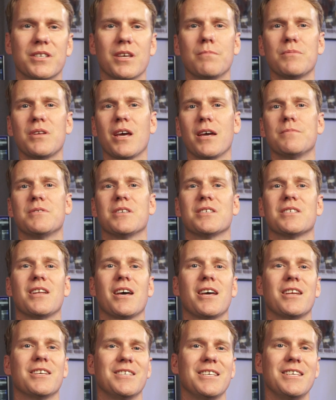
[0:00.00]
sometimes it's
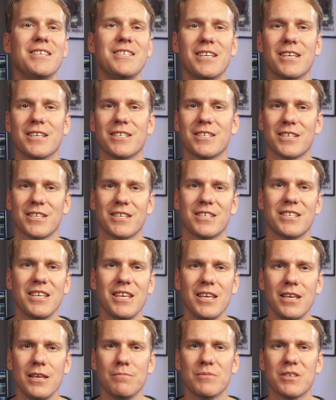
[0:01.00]
not as easy as it
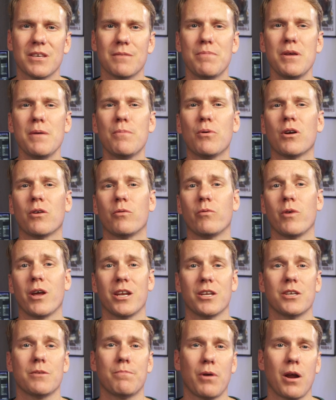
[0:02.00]
seems and people can run into